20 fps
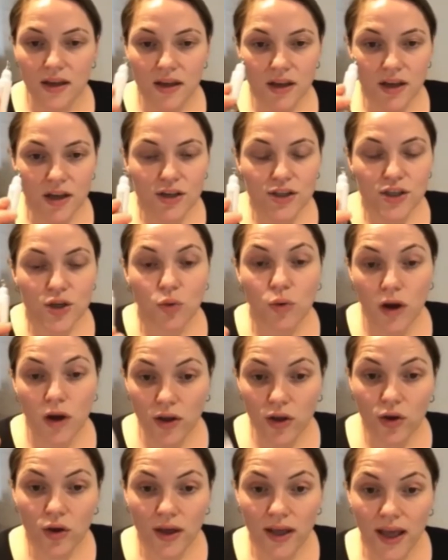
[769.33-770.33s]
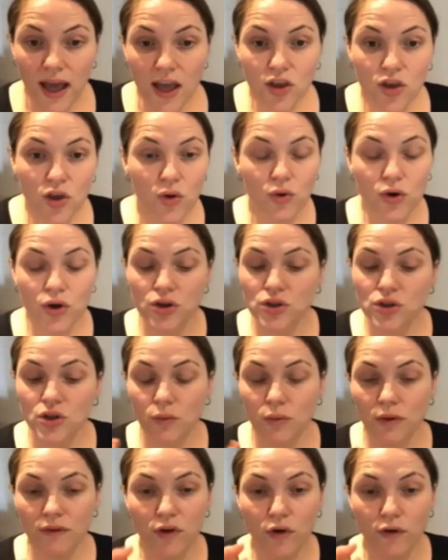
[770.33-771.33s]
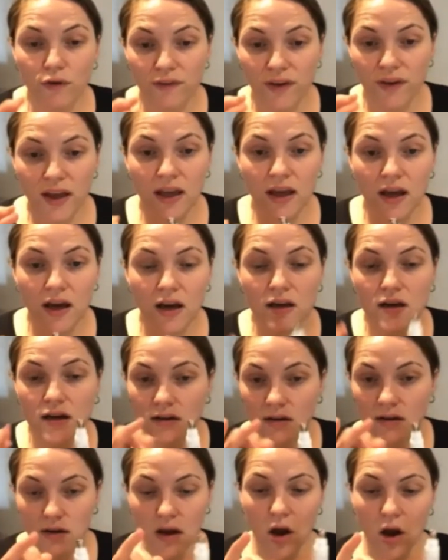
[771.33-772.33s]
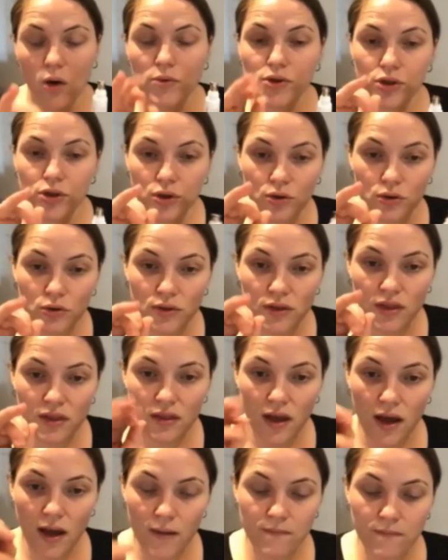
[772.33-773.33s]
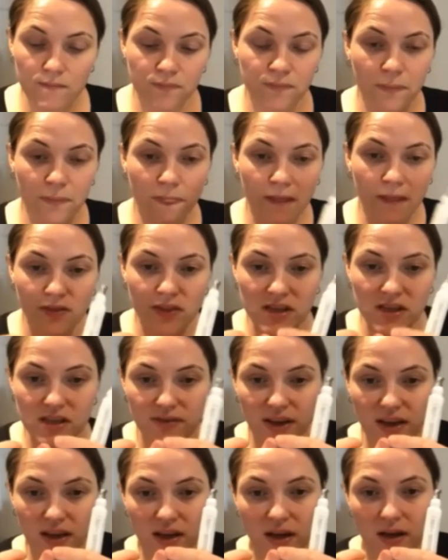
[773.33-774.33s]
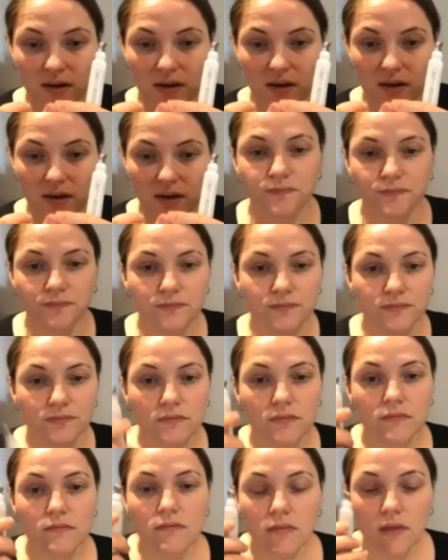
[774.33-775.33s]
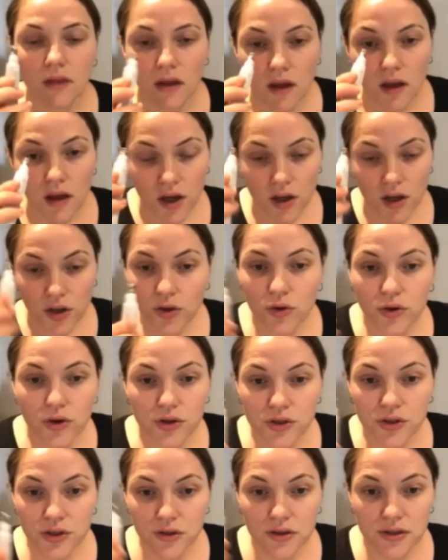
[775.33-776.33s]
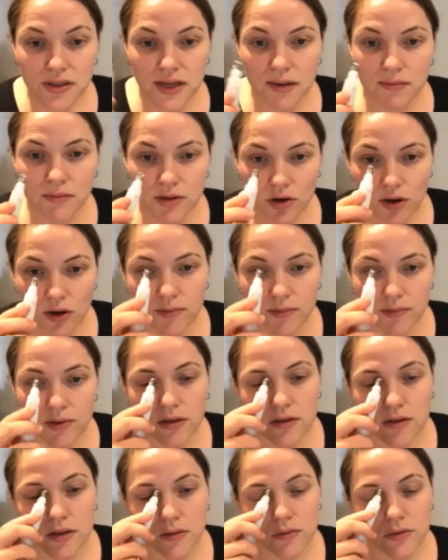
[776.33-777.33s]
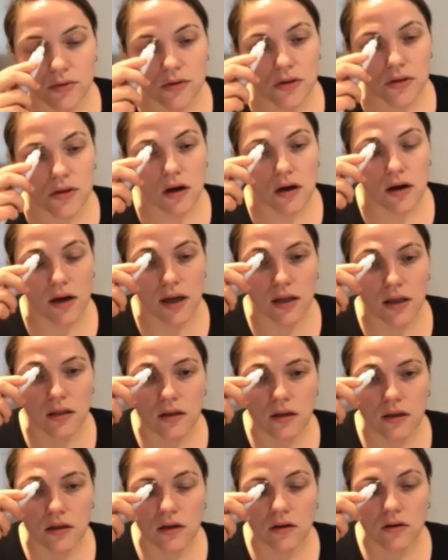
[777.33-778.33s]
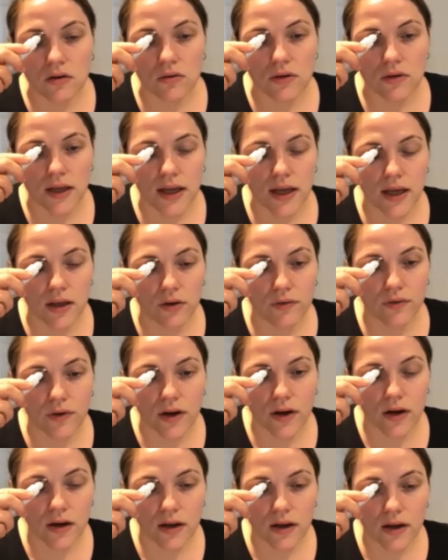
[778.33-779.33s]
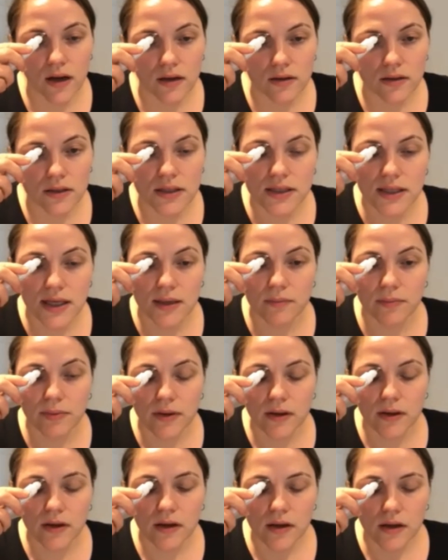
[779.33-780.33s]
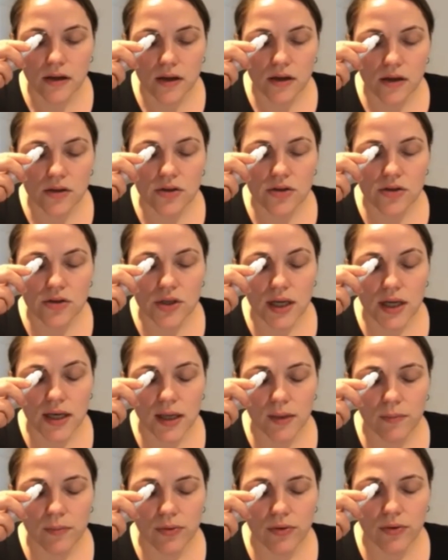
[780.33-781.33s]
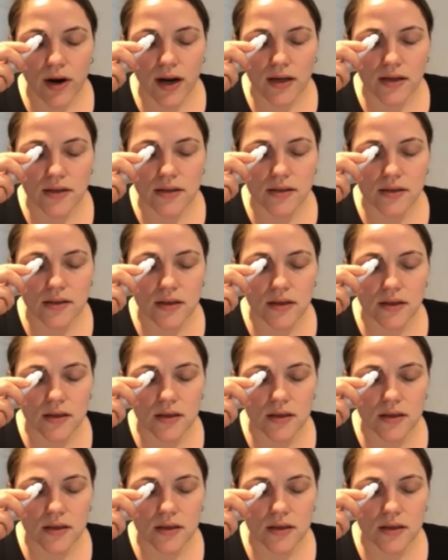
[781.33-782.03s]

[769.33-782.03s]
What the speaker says: So again, you can do it with your finger. I would do this finger. And you can do the same as I'm doing. So we'll start in the corner here. You'll find like a little dip. Just gently press,